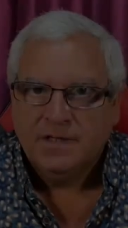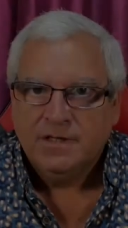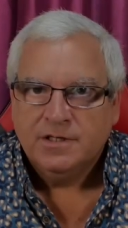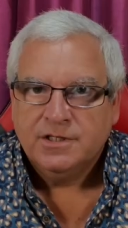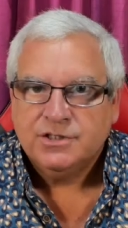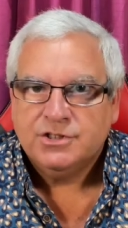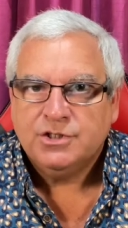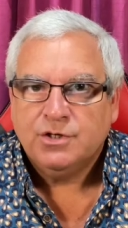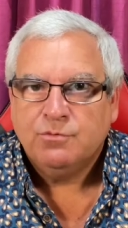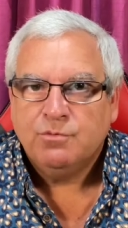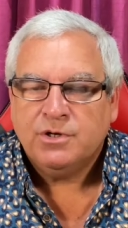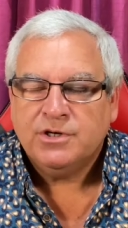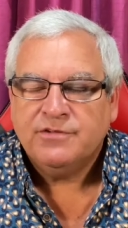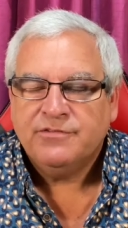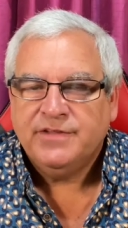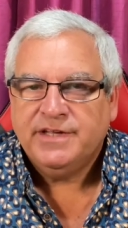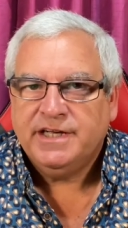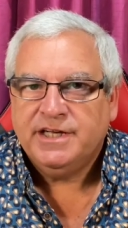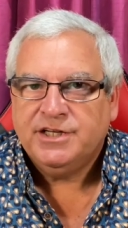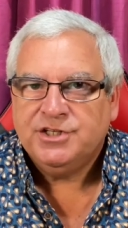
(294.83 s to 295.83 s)
So one of
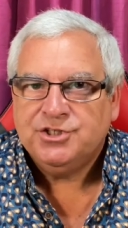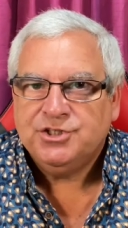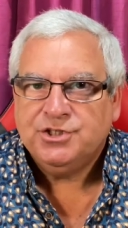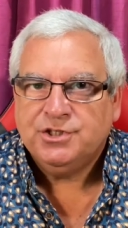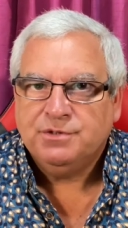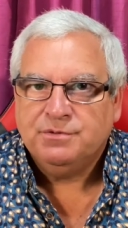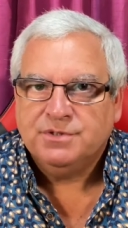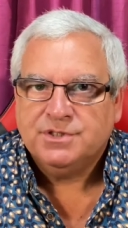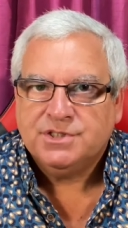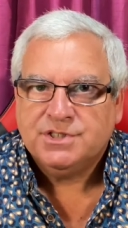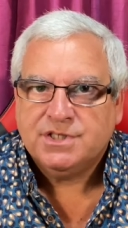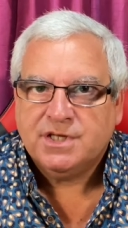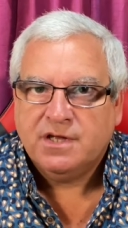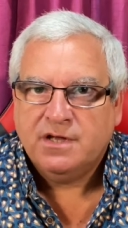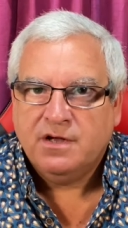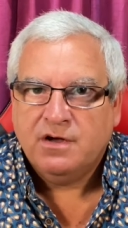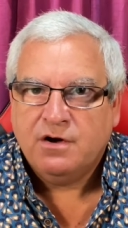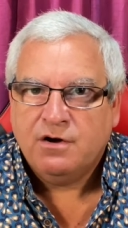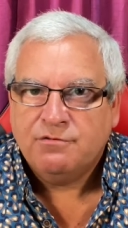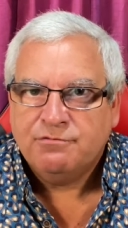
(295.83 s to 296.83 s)
the issues
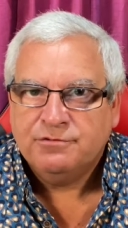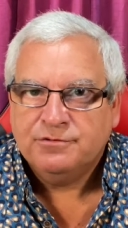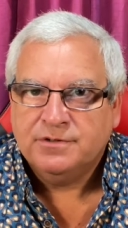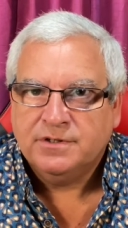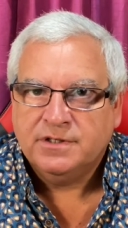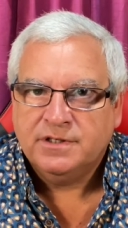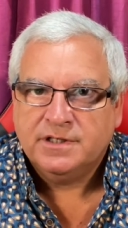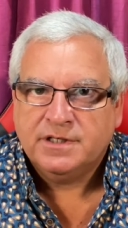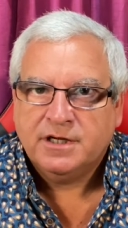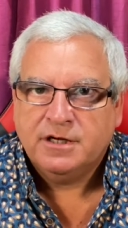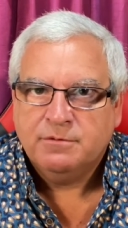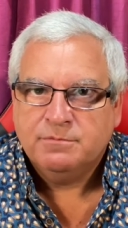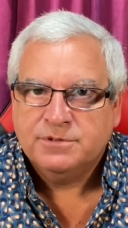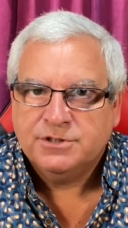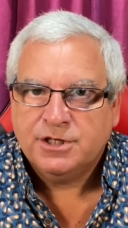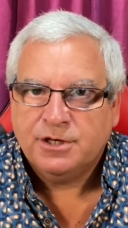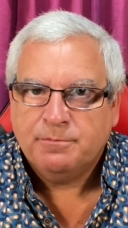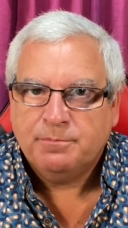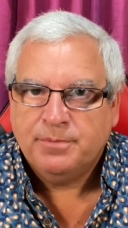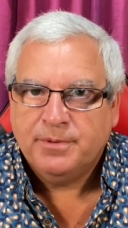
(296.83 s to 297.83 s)
often that
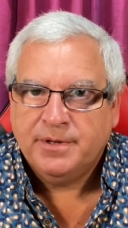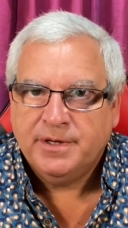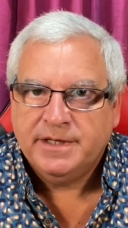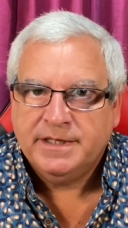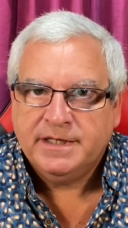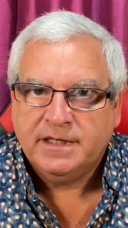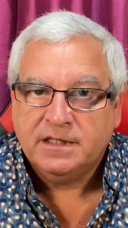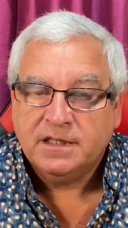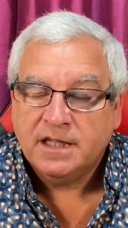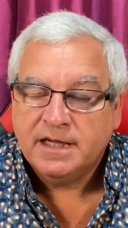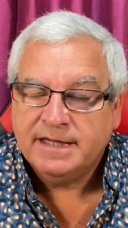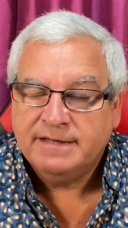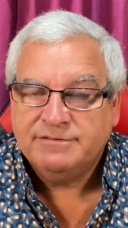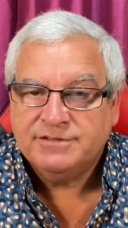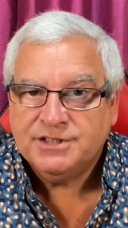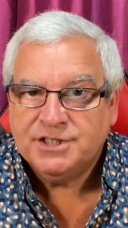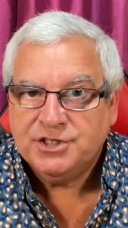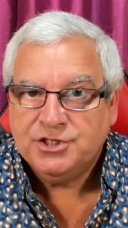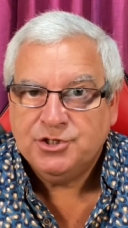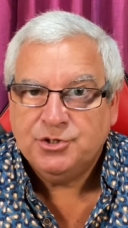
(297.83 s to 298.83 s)
comes up in a live
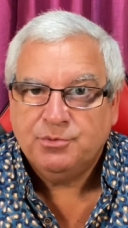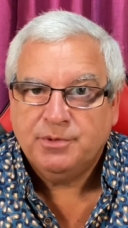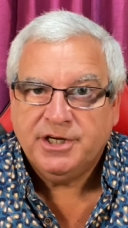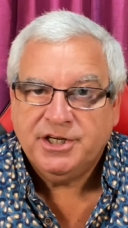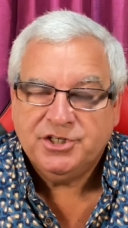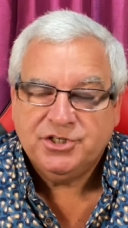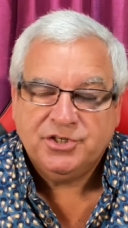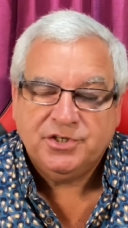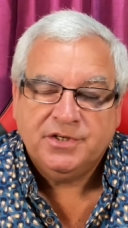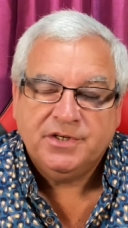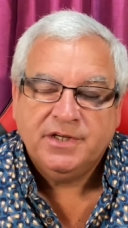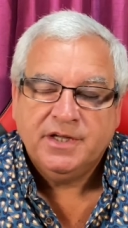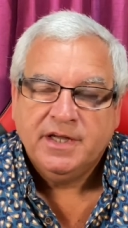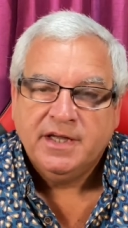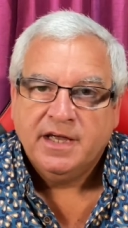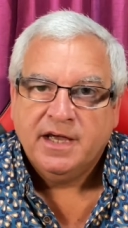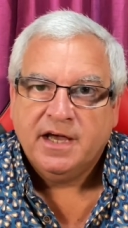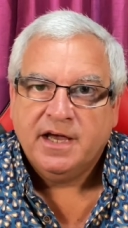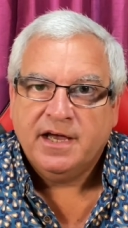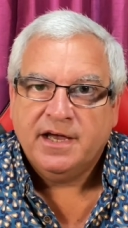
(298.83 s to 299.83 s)
situation
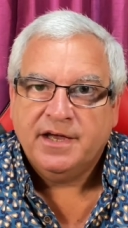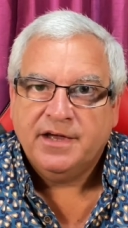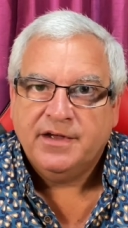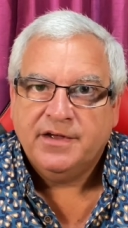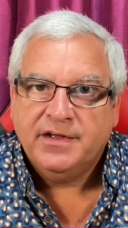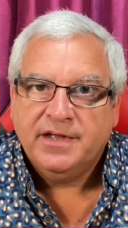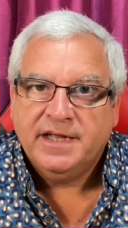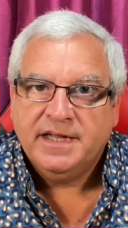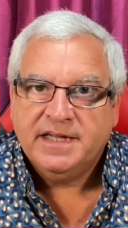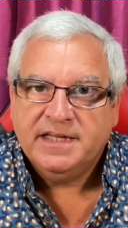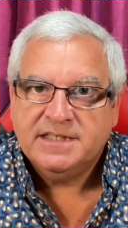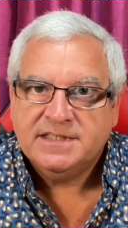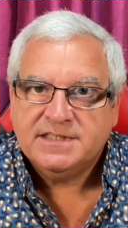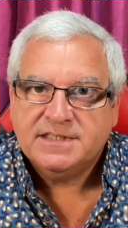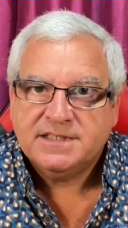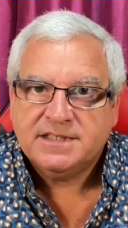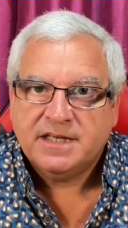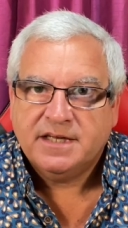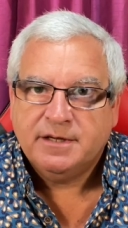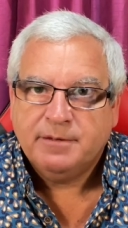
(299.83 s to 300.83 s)

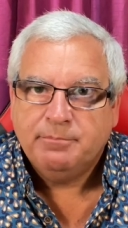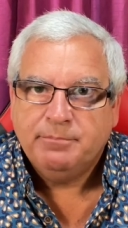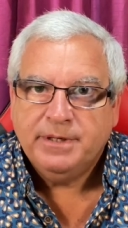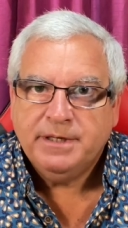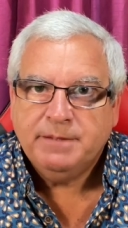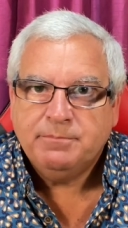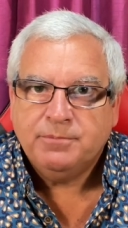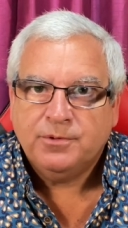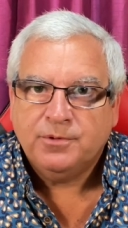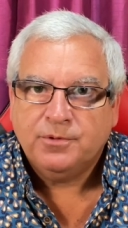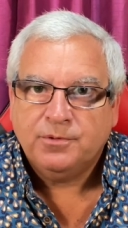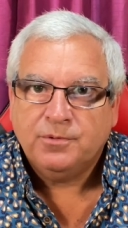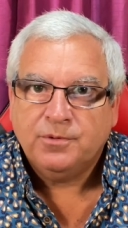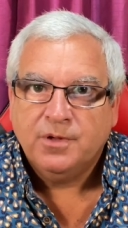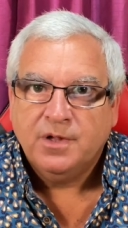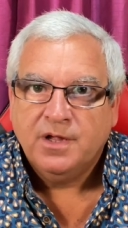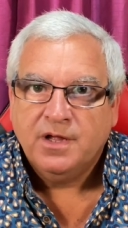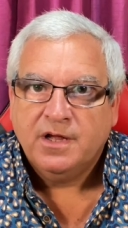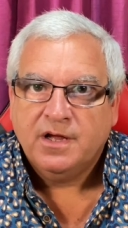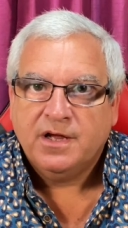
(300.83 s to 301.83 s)
is people
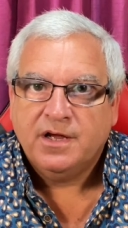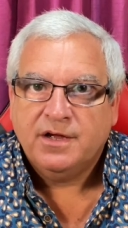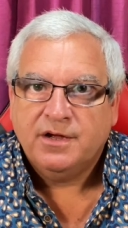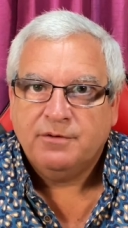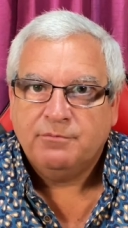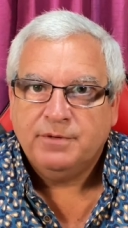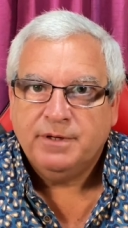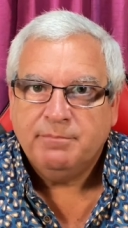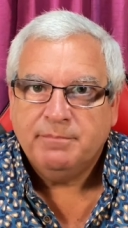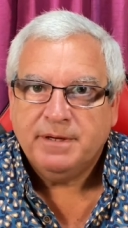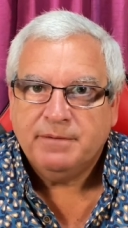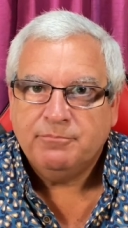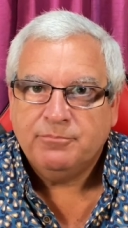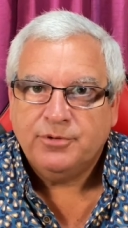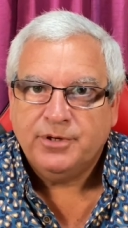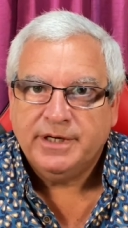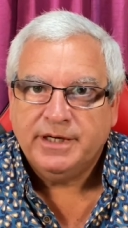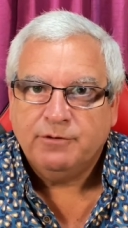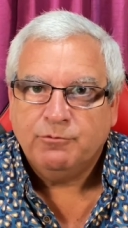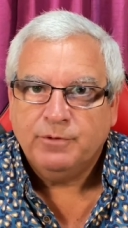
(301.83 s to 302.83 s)

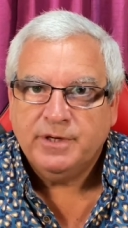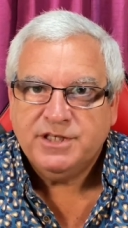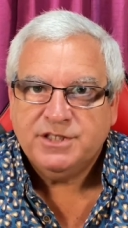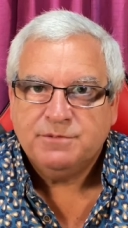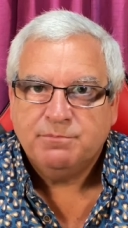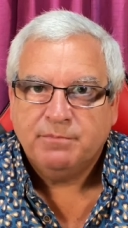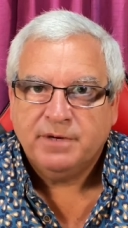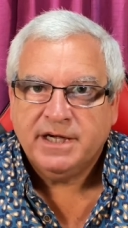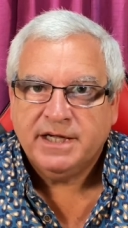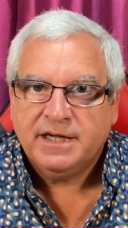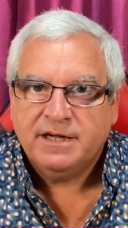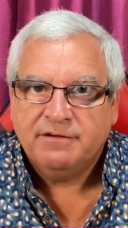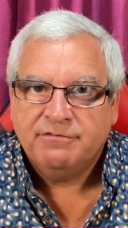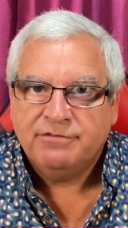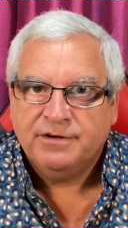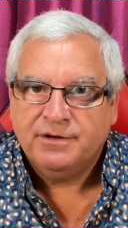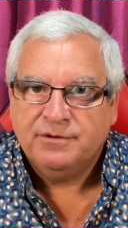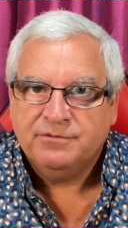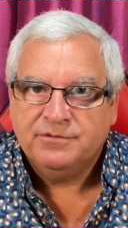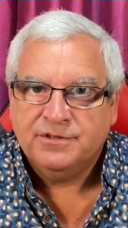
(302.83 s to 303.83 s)
remembering which
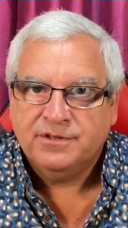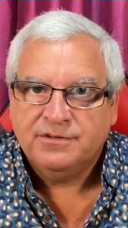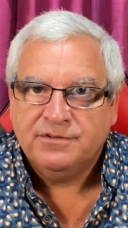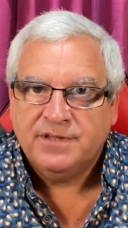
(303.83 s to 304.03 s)
microphone that